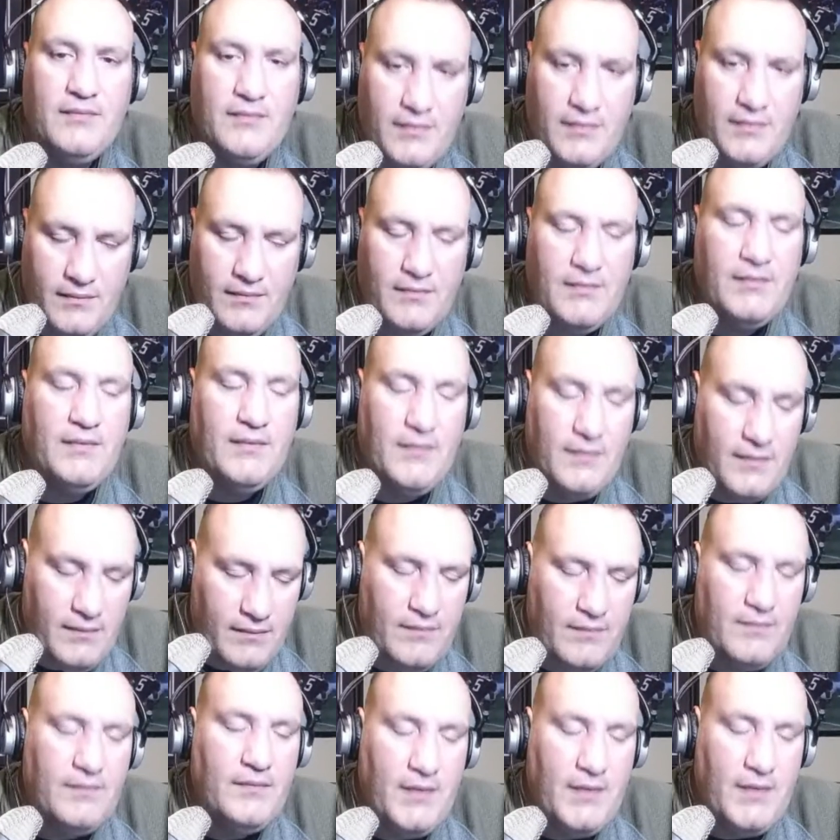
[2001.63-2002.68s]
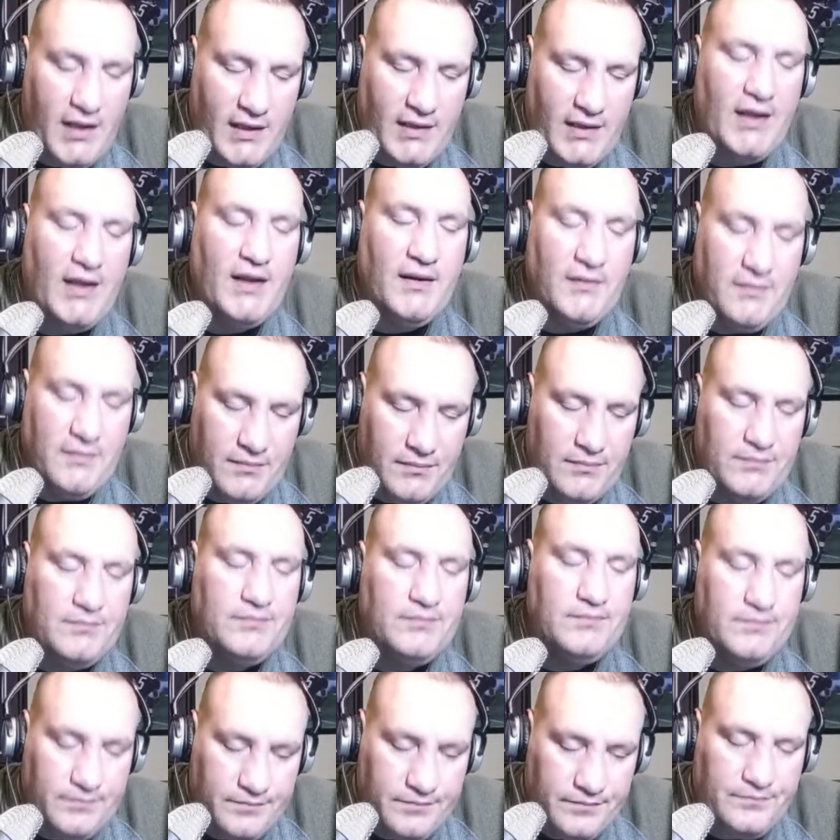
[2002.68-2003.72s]
after they fired him.
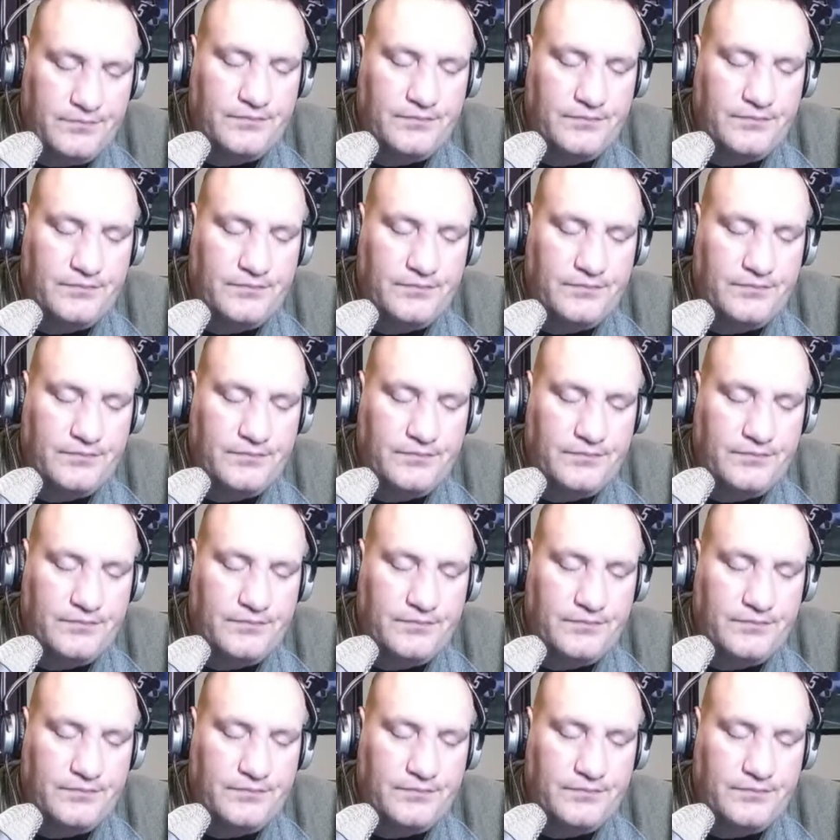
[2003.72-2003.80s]
You